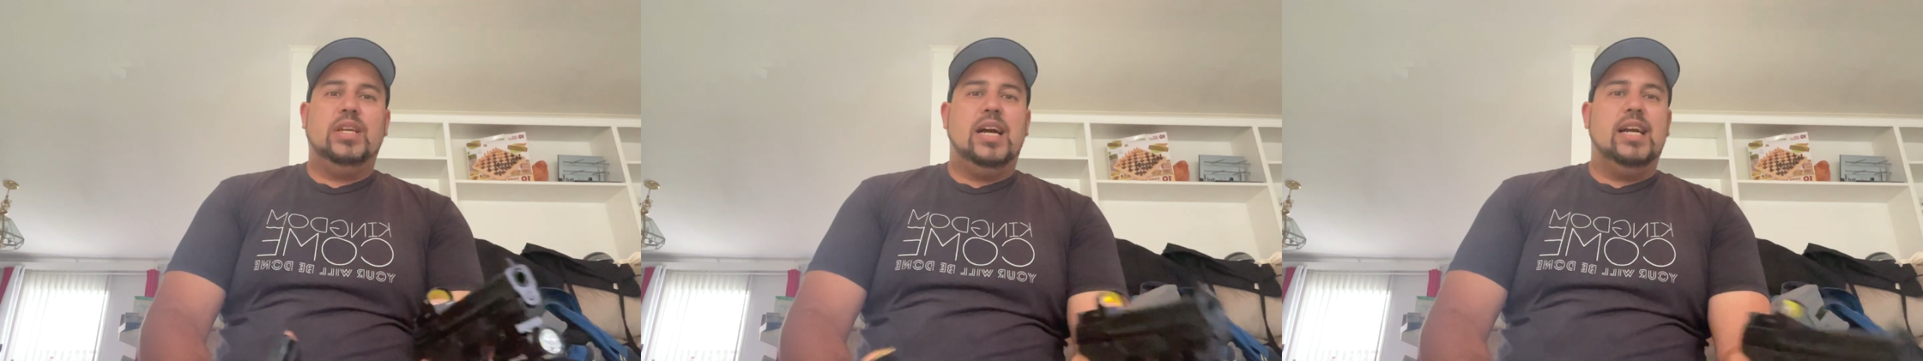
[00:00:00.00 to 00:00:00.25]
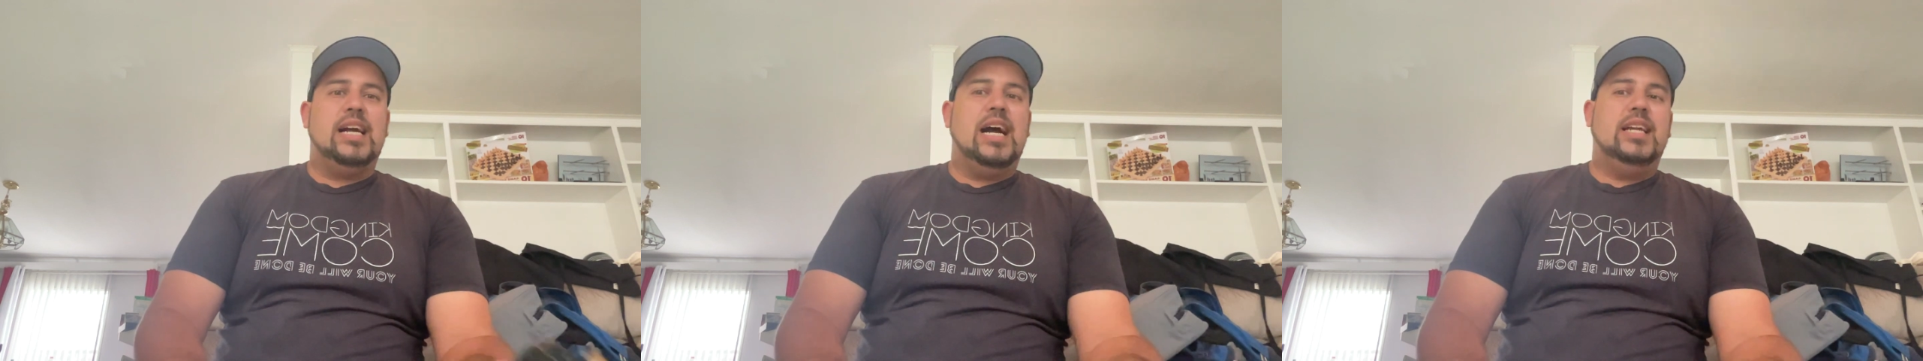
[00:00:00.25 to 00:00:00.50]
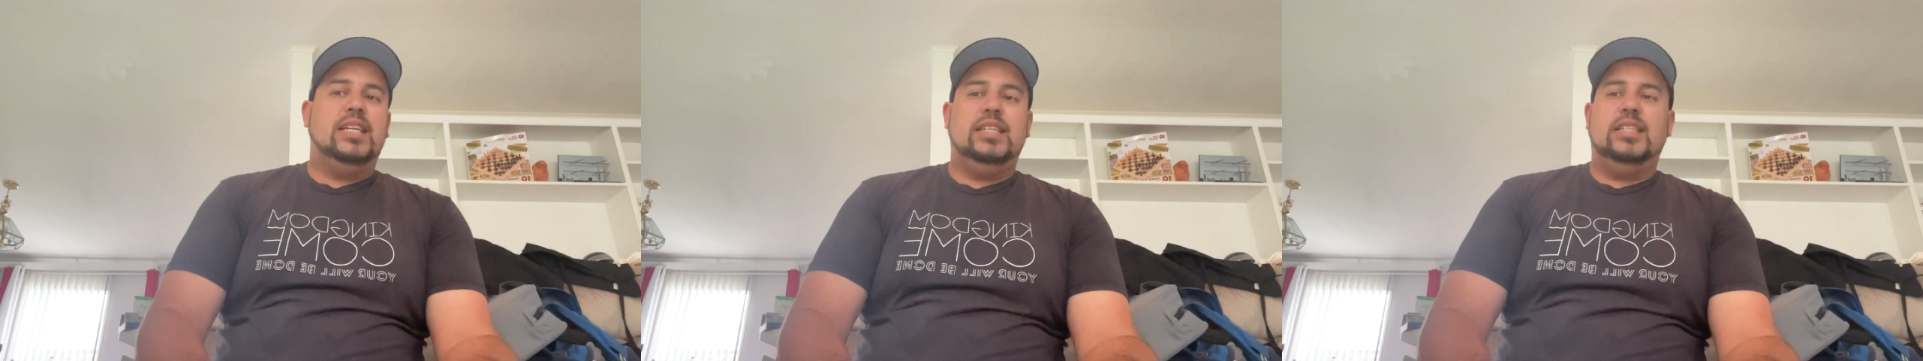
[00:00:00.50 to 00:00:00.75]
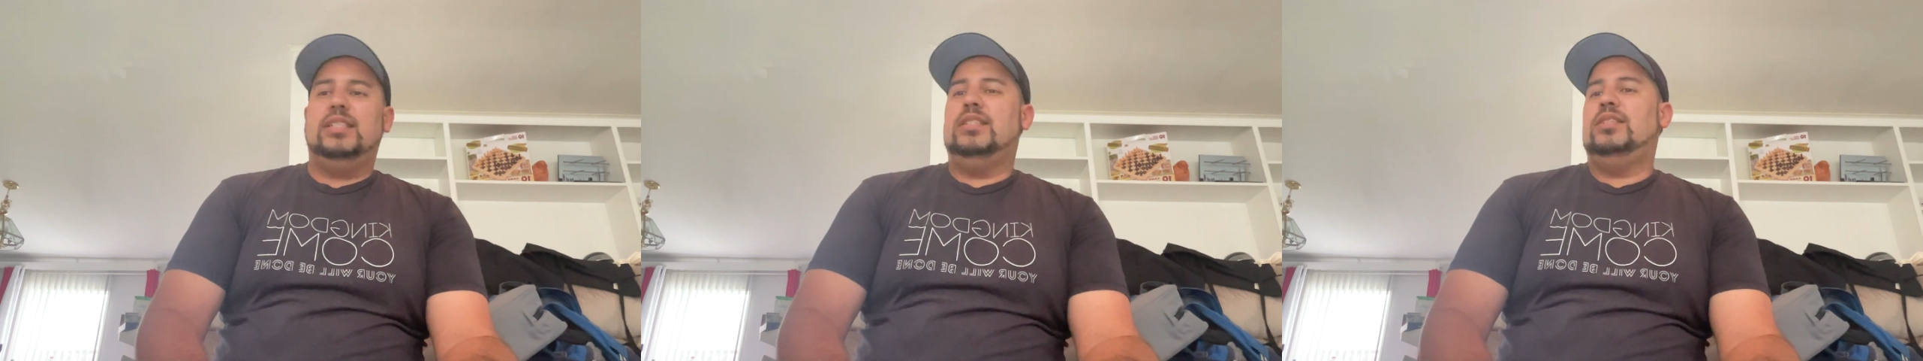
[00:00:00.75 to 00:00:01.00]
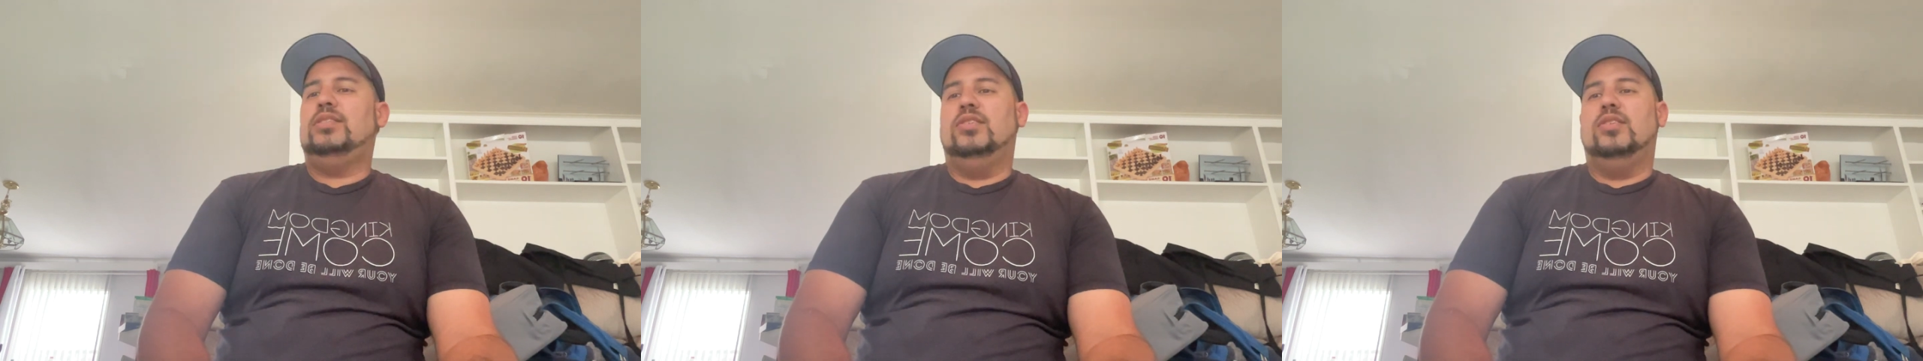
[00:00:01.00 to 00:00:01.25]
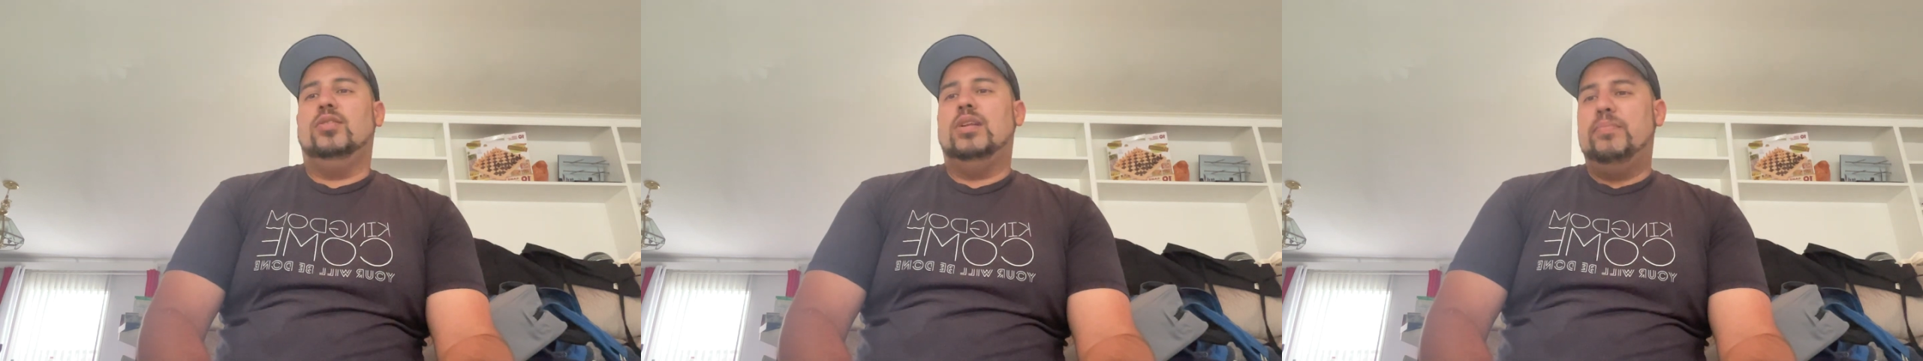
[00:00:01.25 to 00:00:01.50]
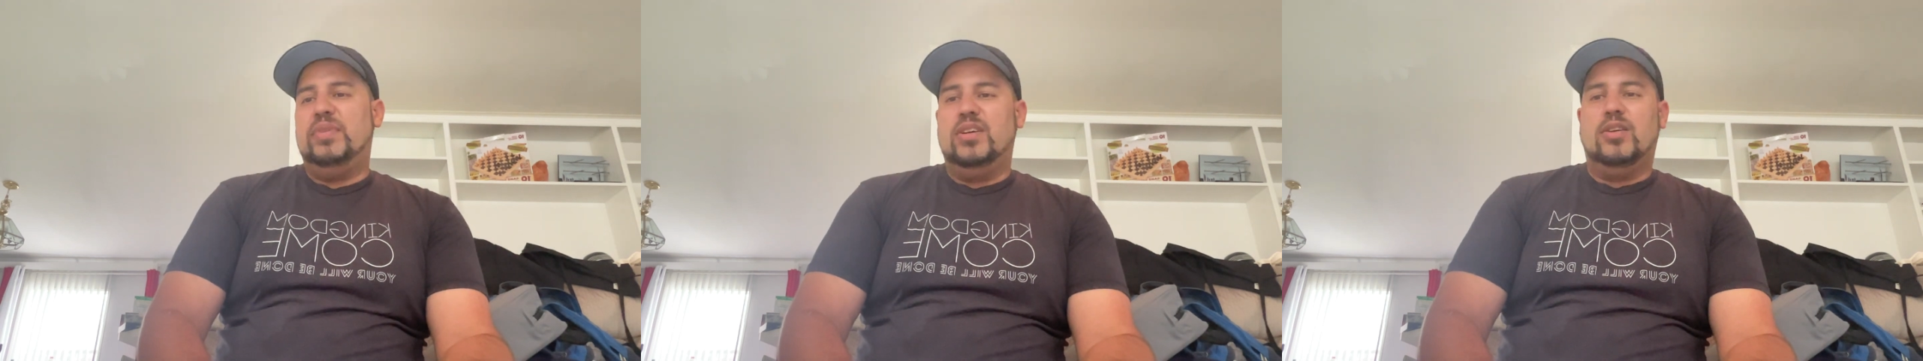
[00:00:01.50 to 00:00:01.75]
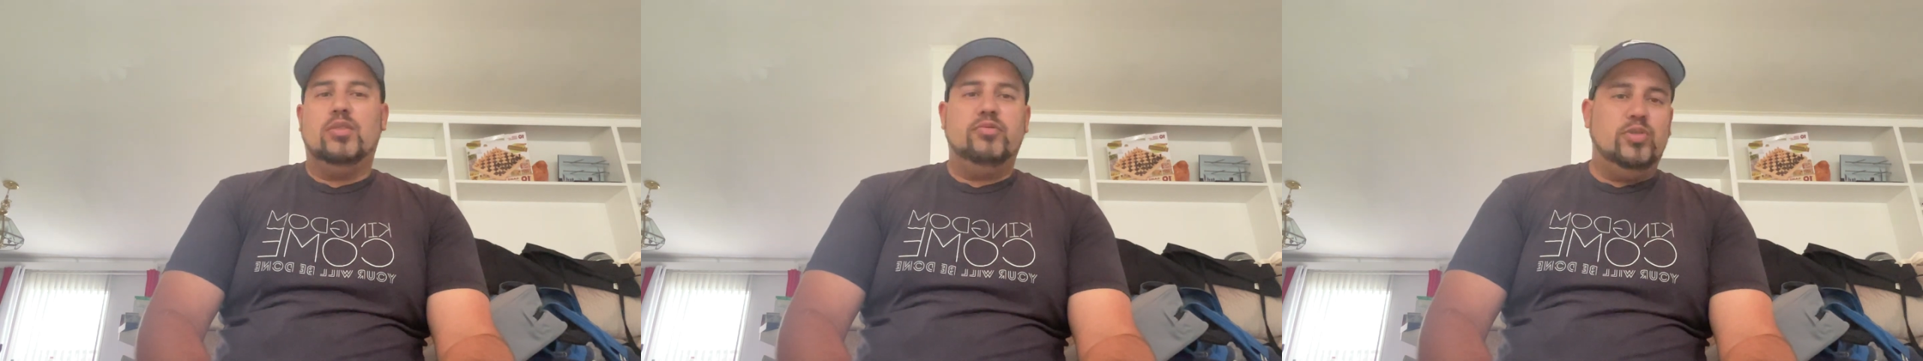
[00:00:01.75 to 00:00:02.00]
I got it. Let me
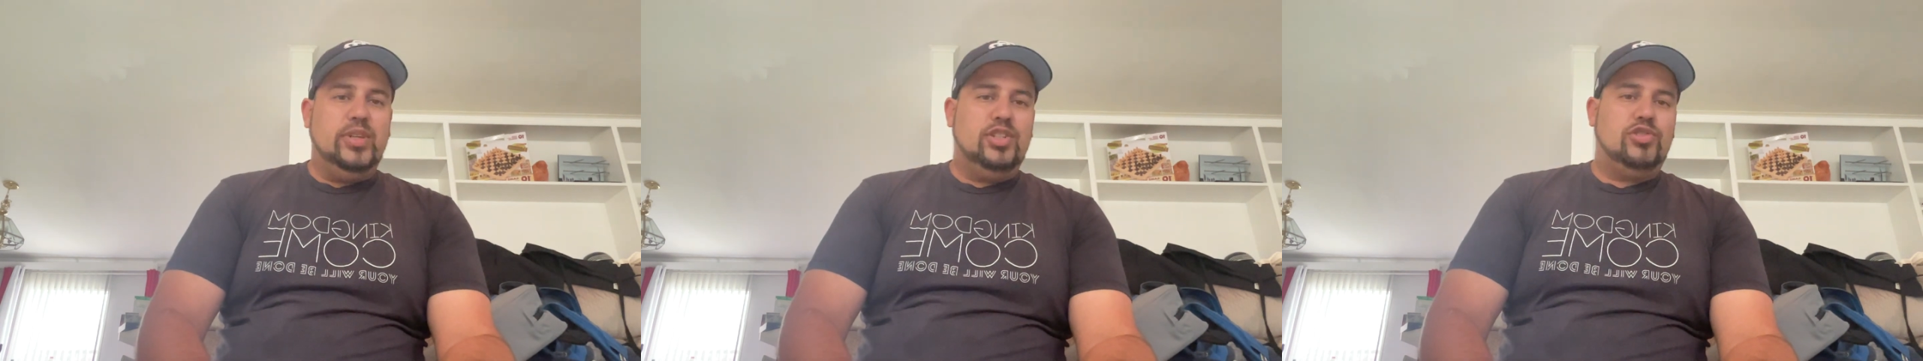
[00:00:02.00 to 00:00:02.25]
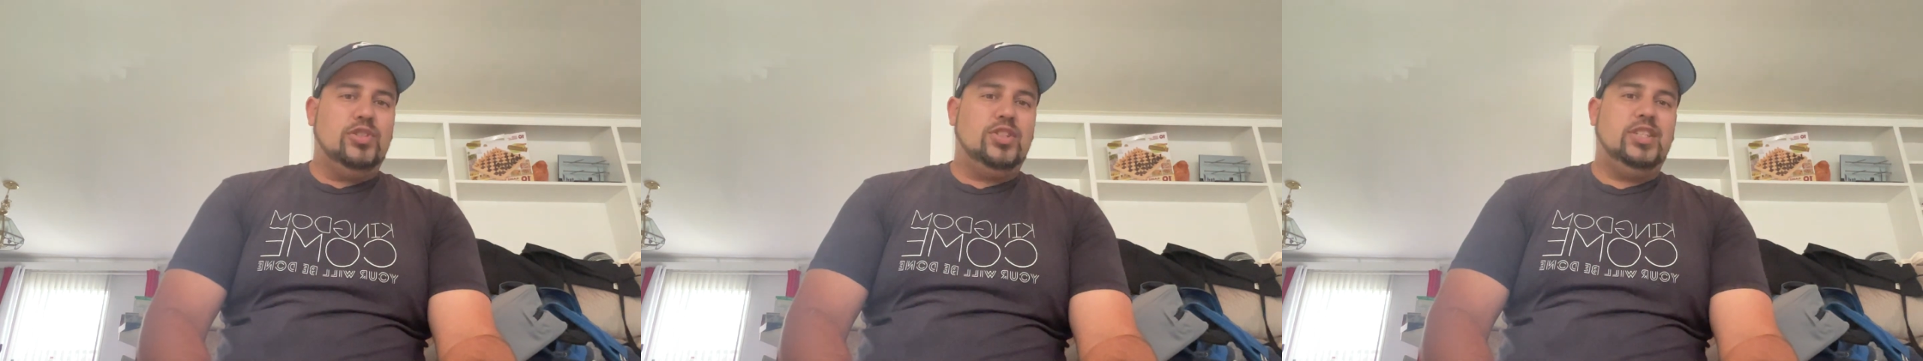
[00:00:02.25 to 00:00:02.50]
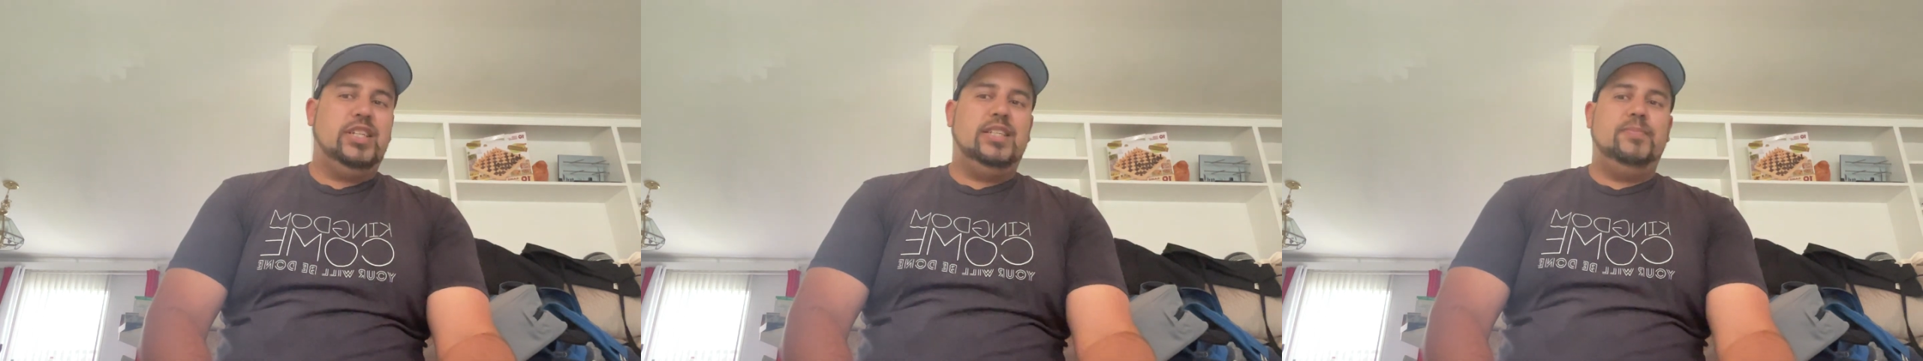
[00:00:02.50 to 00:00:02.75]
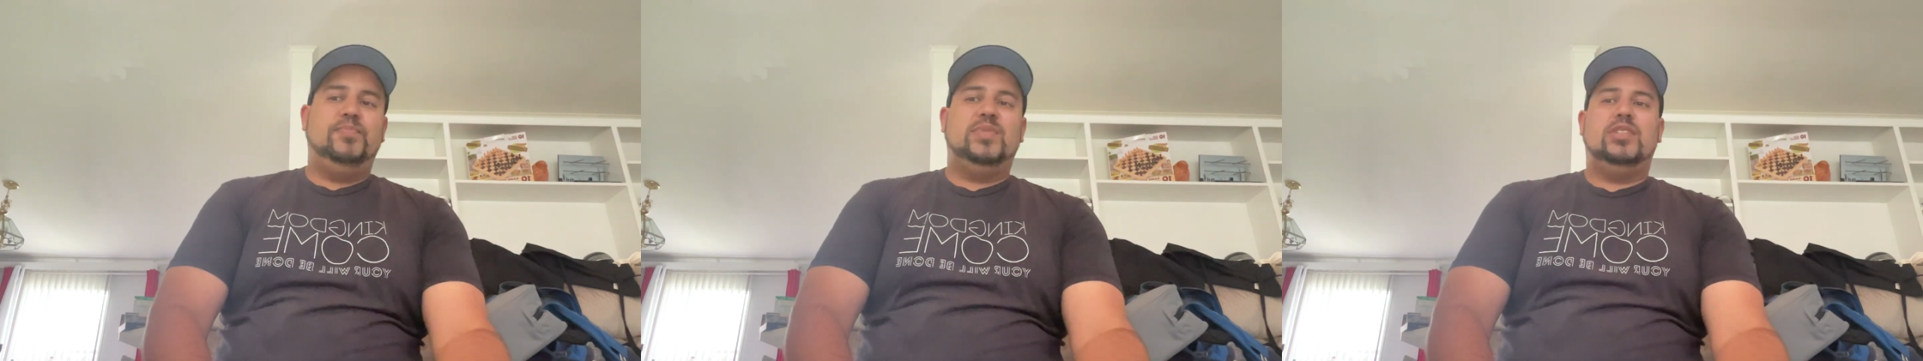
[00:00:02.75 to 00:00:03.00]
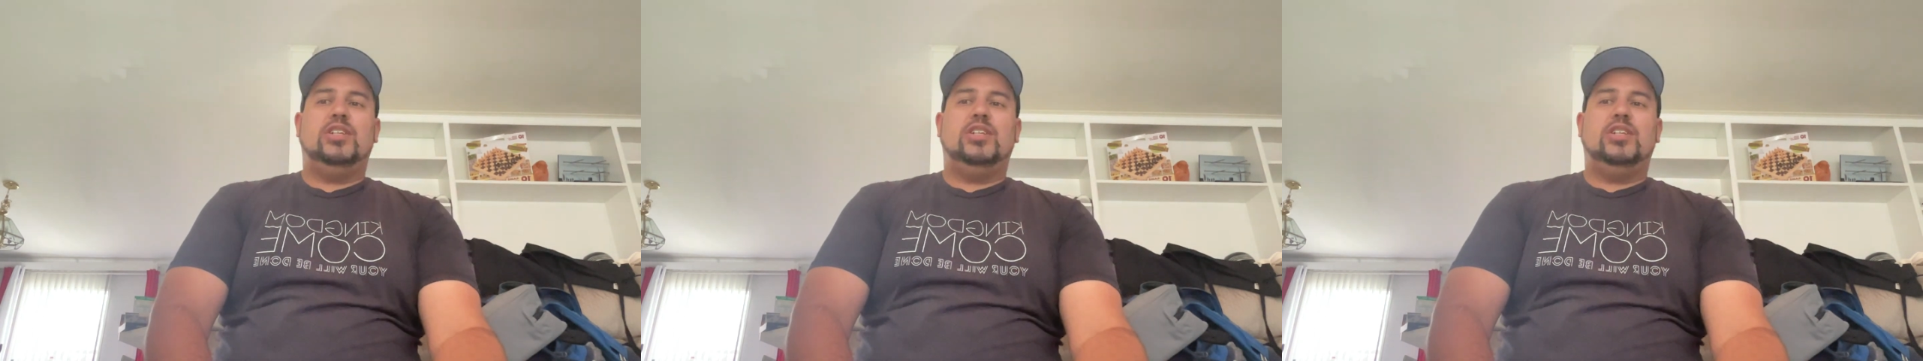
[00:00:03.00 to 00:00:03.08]
know if you're interested.